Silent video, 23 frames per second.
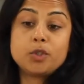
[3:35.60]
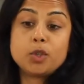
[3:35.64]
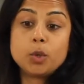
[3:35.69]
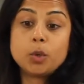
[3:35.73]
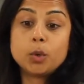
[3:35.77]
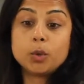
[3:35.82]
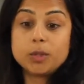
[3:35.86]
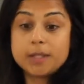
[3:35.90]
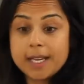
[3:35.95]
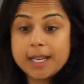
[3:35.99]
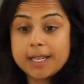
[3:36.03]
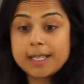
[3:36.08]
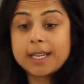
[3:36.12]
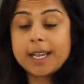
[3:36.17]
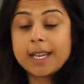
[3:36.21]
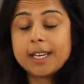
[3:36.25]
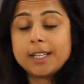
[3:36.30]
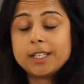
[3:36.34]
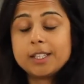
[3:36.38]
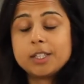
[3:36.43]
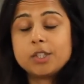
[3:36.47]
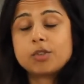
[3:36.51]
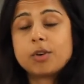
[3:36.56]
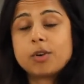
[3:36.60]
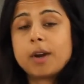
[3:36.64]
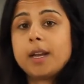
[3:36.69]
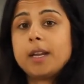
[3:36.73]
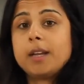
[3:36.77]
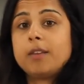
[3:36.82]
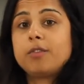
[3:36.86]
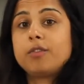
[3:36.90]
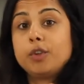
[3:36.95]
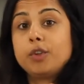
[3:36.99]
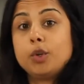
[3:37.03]
do your dedicated
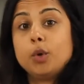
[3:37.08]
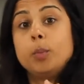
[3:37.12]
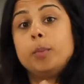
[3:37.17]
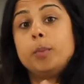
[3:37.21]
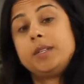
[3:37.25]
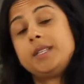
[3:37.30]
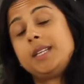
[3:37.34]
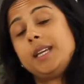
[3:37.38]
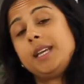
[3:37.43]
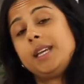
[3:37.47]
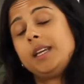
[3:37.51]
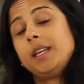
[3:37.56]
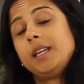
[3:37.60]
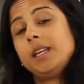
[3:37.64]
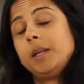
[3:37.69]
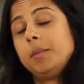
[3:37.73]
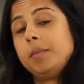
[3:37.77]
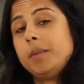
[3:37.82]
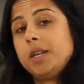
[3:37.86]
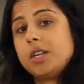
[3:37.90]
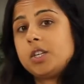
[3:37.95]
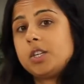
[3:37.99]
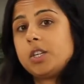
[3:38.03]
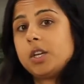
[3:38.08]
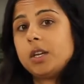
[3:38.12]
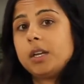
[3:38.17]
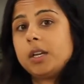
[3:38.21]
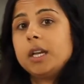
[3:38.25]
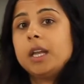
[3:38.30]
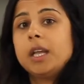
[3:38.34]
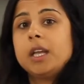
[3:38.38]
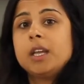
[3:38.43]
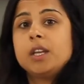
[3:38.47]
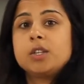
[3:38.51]
training for your particular
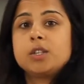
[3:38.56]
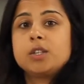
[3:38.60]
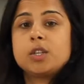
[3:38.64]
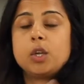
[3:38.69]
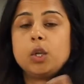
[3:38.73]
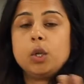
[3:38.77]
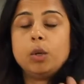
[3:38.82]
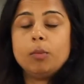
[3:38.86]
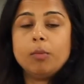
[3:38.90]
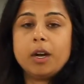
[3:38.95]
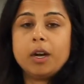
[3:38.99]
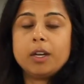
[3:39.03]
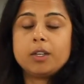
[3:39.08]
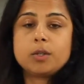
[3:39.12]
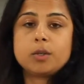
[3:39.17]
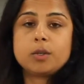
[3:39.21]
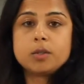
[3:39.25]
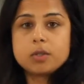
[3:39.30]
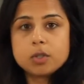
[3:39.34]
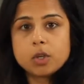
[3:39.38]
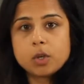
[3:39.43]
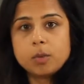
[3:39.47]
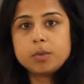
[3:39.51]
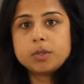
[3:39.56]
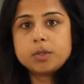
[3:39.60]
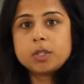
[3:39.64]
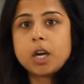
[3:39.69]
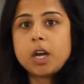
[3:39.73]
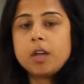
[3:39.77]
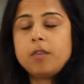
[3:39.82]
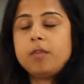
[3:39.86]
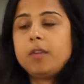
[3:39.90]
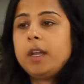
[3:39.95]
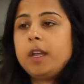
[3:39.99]
mission. So you might do scuba
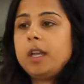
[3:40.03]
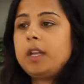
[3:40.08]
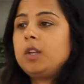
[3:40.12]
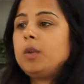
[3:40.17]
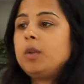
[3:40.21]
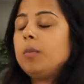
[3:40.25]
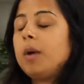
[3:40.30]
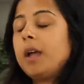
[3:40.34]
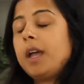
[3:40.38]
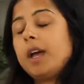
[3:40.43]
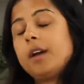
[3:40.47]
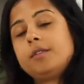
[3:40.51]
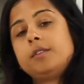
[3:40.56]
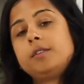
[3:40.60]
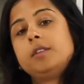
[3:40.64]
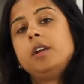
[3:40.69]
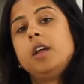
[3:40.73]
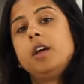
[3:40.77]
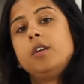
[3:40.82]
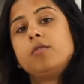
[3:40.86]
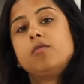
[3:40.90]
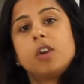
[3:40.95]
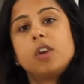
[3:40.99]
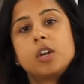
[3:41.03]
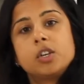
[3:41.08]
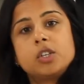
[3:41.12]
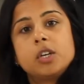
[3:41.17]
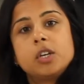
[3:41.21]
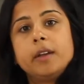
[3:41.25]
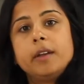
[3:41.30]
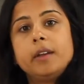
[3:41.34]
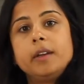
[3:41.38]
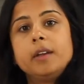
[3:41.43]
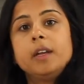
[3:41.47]
diving, you might have to learn
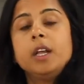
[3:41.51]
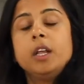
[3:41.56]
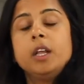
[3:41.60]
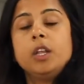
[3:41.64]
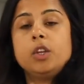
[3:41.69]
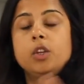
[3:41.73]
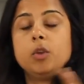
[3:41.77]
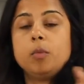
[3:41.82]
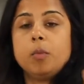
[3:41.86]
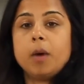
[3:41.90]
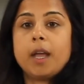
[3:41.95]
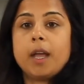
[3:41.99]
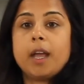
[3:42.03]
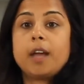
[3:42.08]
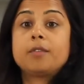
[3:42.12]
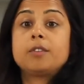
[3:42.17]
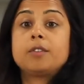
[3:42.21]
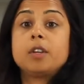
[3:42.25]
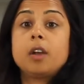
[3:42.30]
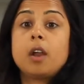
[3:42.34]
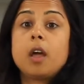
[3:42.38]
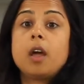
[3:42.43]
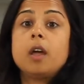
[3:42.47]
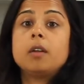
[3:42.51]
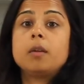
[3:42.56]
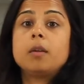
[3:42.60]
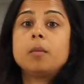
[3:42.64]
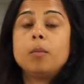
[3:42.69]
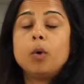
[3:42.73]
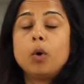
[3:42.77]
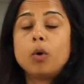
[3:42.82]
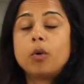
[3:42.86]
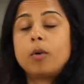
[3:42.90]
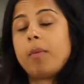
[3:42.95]
Russian, you might have to learn
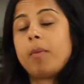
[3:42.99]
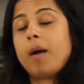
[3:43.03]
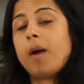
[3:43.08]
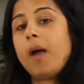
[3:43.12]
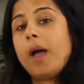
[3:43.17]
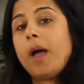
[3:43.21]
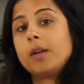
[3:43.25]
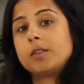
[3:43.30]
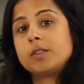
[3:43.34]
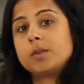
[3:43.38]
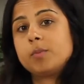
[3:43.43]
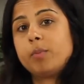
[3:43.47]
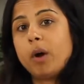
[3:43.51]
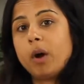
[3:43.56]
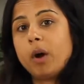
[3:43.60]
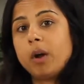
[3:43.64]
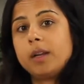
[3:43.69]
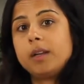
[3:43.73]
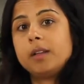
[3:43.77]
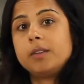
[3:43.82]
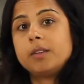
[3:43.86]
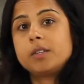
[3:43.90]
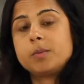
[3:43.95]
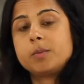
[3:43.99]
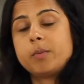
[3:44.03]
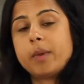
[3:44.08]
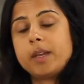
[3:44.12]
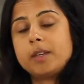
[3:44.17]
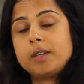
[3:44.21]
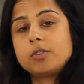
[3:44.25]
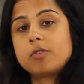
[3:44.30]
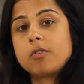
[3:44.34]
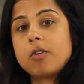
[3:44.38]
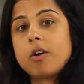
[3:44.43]
more about how to pilot the
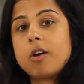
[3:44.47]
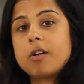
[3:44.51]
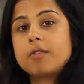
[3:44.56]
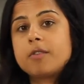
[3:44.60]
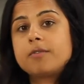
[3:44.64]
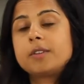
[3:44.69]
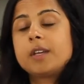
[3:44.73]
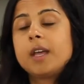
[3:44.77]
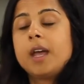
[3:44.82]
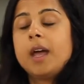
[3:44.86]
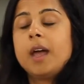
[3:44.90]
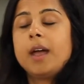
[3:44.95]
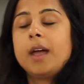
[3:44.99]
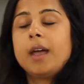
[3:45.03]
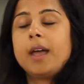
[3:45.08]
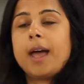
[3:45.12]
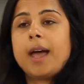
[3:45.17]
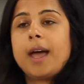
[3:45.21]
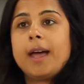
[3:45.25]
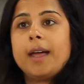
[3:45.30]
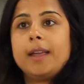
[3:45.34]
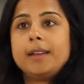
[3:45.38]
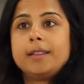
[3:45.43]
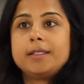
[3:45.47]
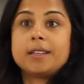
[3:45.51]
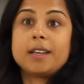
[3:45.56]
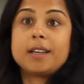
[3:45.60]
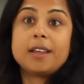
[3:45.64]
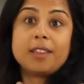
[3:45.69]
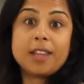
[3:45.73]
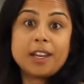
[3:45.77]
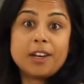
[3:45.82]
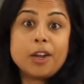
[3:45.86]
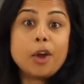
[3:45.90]
spacecraft, and
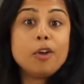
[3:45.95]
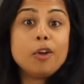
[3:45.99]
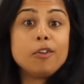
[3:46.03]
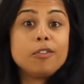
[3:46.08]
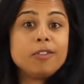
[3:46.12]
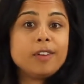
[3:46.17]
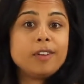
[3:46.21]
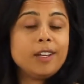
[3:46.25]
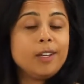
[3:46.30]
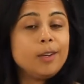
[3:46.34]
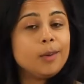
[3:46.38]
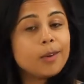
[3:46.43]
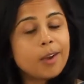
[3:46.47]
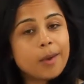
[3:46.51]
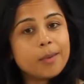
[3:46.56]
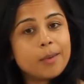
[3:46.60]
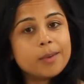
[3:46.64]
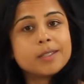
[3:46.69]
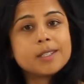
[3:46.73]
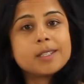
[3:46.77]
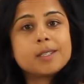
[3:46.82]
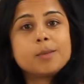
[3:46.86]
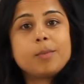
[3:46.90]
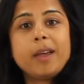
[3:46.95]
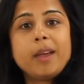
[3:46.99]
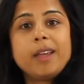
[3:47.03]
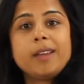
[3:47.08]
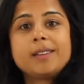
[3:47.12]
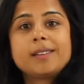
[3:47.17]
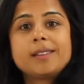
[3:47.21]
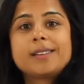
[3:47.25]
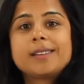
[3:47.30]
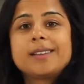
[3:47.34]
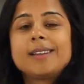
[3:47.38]
then hopefully you go into
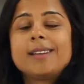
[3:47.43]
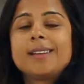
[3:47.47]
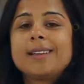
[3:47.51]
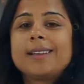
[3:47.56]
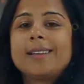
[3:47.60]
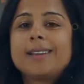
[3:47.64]
space.